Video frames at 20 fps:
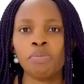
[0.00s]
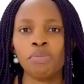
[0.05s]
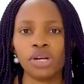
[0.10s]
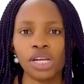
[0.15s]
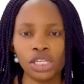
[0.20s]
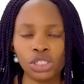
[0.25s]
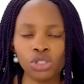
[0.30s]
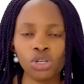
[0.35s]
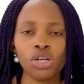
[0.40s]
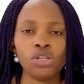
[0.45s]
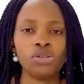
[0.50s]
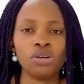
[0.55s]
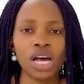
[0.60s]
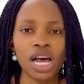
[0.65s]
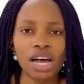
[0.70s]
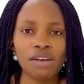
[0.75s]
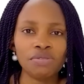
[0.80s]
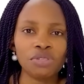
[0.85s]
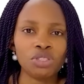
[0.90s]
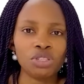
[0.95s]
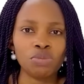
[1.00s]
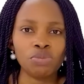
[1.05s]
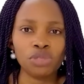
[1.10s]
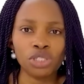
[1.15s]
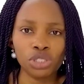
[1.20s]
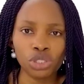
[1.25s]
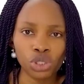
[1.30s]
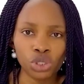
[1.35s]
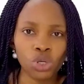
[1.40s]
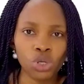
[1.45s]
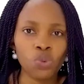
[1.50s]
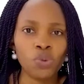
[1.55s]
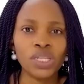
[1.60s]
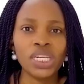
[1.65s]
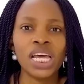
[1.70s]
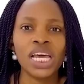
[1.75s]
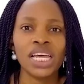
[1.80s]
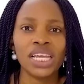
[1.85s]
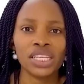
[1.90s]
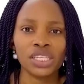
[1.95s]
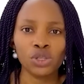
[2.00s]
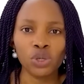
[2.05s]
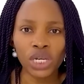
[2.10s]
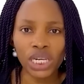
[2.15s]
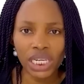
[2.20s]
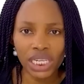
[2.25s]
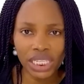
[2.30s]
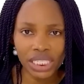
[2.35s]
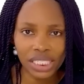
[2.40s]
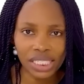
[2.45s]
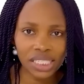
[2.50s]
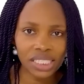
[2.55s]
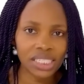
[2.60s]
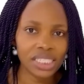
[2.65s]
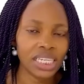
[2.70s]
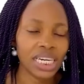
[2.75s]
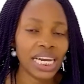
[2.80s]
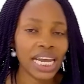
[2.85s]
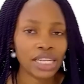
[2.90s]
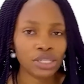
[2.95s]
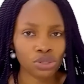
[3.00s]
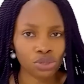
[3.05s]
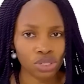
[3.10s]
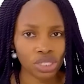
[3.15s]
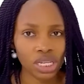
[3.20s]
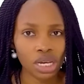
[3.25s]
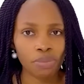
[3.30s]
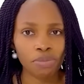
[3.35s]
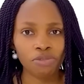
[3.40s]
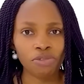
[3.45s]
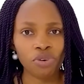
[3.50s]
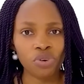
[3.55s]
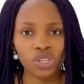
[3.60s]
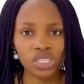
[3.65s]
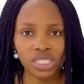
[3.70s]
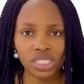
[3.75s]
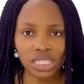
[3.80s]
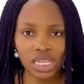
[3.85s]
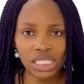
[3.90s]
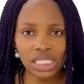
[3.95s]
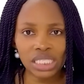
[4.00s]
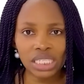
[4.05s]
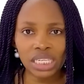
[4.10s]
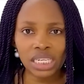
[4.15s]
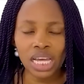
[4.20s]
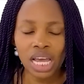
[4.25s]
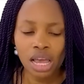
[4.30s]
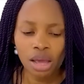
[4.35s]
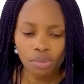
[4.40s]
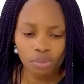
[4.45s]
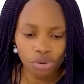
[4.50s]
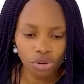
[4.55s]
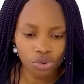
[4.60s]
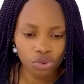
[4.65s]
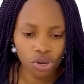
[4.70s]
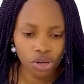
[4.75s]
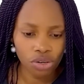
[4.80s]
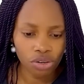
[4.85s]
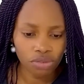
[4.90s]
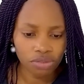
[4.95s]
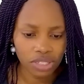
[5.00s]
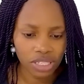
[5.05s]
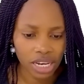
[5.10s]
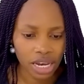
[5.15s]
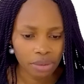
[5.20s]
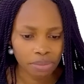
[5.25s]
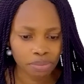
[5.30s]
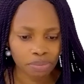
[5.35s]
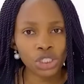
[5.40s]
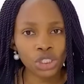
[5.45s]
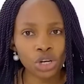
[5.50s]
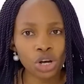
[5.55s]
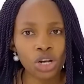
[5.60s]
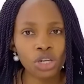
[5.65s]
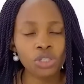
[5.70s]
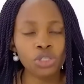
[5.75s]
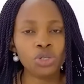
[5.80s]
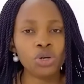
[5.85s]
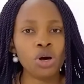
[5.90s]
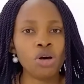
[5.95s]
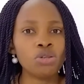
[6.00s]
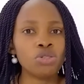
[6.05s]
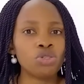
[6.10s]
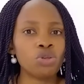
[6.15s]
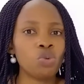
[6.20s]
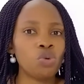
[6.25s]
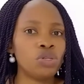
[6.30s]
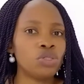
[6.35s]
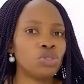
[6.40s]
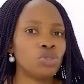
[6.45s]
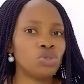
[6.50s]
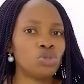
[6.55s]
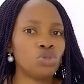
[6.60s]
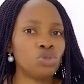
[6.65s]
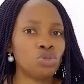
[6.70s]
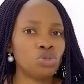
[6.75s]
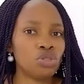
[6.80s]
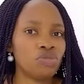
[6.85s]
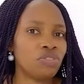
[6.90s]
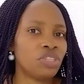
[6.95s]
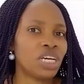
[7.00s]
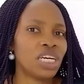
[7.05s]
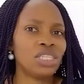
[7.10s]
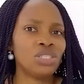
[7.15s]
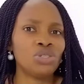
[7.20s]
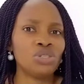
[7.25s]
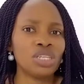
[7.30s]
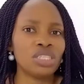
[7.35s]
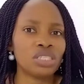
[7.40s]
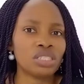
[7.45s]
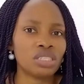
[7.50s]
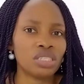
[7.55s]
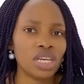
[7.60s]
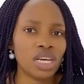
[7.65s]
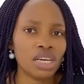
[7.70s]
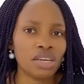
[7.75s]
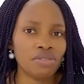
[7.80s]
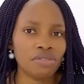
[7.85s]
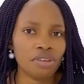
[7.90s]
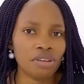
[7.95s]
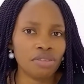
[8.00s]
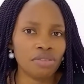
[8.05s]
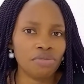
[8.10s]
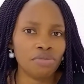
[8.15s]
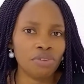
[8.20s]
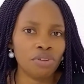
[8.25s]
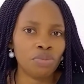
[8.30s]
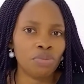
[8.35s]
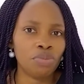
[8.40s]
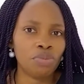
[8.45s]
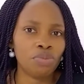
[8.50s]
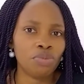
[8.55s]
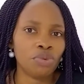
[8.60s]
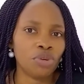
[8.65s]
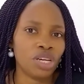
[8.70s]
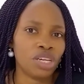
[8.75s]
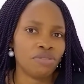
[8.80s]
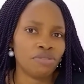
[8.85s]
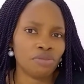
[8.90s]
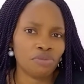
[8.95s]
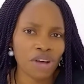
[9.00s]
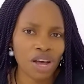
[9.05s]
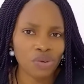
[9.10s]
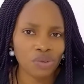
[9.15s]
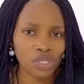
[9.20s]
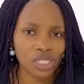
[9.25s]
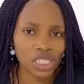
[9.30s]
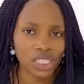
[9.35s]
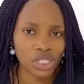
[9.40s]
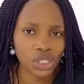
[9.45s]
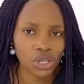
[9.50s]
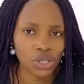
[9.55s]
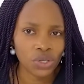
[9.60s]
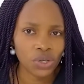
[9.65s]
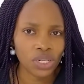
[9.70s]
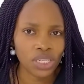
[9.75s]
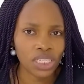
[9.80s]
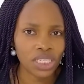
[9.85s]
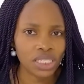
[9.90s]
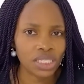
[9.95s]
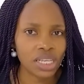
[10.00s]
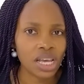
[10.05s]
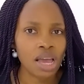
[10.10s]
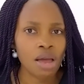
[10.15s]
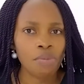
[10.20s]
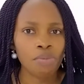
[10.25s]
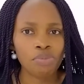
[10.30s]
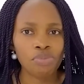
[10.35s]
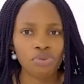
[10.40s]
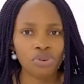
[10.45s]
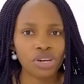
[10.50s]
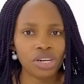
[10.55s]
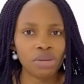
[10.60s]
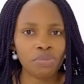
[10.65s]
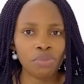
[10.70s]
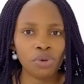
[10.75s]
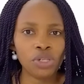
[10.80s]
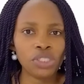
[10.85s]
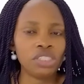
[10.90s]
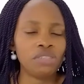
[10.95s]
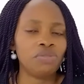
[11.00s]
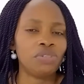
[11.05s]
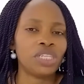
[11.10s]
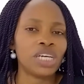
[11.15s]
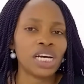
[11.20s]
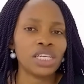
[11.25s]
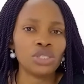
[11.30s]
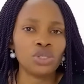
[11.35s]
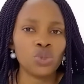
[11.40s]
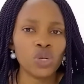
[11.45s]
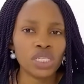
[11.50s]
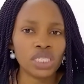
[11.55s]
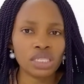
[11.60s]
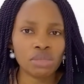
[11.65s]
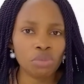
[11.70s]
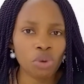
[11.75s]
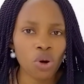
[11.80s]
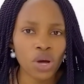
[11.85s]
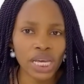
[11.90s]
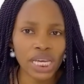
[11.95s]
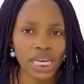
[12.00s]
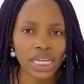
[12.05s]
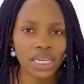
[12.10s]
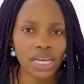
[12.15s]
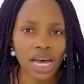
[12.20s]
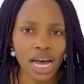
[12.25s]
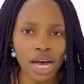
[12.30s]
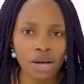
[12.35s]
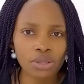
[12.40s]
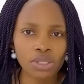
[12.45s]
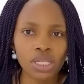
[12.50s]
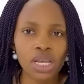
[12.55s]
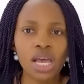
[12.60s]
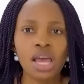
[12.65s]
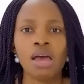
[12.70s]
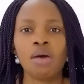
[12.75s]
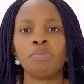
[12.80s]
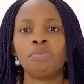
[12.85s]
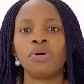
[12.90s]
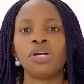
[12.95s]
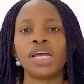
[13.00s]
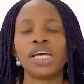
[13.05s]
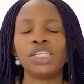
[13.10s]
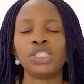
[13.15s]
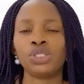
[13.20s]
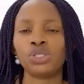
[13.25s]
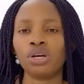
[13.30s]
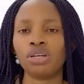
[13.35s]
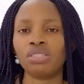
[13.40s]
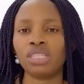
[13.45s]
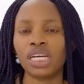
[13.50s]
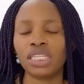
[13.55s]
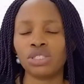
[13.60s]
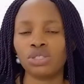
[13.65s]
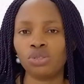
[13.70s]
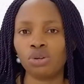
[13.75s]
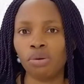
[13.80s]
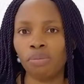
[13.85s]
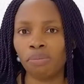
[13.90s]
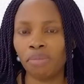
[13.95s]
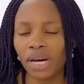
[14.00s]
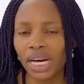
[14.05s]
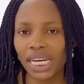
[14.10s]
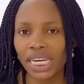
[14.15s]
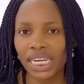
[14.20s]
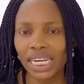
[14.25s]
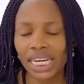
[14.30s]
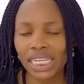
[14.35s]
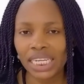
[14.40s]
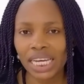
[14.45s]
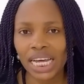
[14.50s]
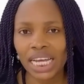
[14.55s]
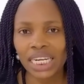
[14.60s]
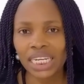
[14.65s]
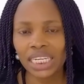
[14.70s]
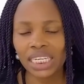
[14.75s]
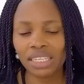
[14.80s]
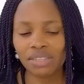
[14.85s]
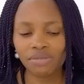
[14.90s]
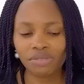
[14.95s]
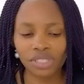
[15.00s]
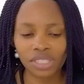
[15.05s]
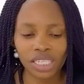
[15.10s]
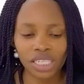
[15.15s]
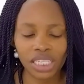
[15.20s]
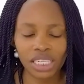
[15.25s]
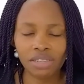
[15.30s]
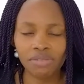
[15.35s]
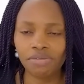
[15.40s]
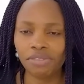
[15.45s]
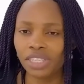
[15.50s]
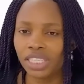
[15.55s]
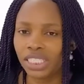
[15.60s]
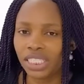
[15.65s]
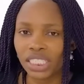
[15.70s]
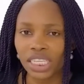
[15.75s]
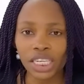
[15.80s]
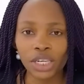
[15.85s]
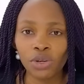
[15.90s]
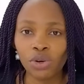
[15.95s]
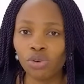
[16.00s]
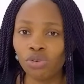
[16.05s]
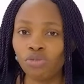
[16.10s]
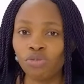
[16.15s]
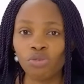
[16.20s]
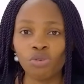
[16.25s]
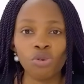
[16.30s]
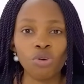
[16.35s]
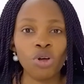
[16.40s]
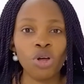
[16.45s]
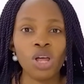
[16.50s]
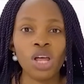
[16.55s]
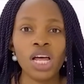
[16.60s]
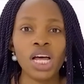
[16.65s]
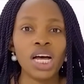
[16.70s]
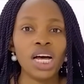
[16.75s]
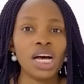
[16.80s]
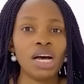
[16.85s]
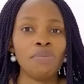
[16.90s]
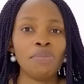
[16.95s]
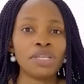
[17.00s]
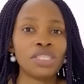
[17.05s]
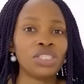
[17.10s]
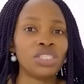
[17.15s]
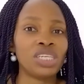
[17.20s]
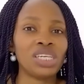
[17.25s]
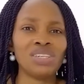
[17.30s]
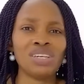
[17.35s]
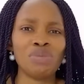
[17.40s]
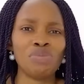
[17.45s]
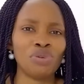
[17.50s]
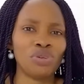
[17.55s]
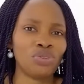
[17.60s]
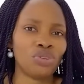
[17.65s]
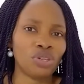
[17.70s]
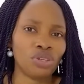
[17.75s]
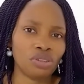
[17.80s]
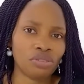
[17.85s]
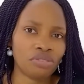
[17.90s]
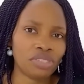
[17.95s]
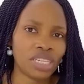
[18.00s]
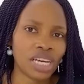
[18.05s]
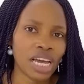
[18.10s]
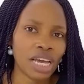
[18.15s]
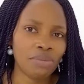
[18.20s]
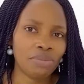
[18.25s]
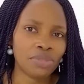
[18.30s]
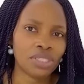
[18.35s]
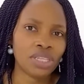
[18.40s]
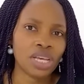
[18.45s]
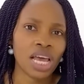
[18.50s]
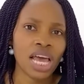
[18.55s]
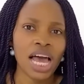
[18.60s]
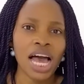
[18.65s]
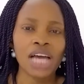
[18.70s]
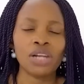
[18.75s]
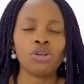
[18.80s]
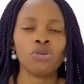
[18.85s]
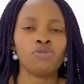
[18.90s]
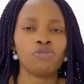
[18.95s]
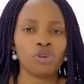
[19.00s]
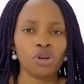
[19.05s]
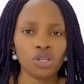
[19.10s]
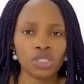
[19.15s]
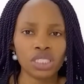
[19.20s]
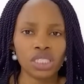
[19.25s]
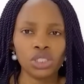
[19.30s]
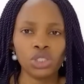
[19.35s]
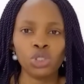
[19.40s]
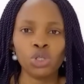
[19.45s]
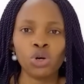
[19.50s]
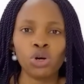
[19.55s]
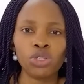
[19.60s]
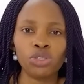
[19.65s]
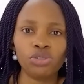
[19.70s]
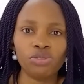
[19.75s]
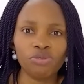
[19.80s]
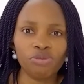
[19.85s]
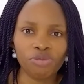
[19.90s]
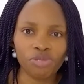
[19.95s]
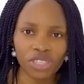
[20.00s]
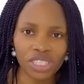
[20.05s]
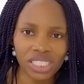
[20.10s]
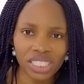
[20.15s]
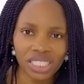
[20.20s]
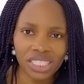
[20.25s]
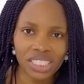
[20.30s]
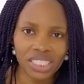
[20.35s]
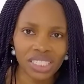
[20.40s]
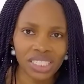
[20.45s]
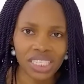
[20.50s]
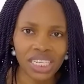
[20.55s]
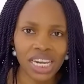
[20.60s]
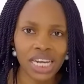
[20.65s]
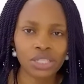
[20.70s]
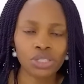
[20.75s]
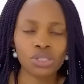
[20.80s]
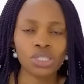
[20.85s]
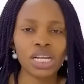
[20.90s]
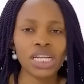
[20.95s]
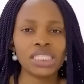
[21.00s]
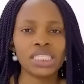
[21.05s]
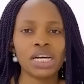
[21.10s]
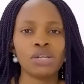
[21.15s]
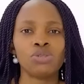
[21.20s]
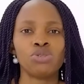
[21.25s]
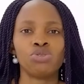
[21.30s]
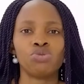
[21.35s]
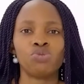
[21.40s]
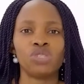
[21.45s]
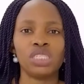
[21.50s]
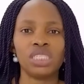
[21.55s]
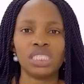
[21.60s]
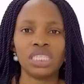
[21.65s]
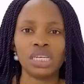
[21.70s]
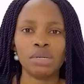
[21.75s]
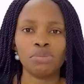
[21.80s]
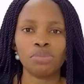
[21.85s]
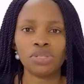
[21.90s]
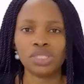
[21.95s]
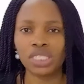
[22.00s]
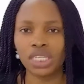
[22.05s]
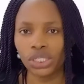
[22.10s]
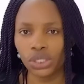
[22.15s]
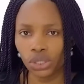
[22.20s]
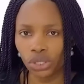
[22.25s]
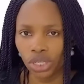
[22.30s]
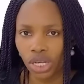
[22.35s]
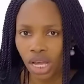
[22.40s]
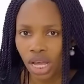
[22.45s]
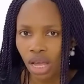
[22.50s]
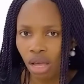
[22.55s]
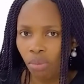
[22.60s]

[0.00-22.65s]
But ensure you have something showing you leased the land to them for a certain period of time. In addition, you also want to do, if you can do a foundation on it, pretty much. If you can do a small gatehouse, but ensure that you don't buy land and leave it alone for extended period of times. And of course, ensure you visit the land. So that's how to retain possession.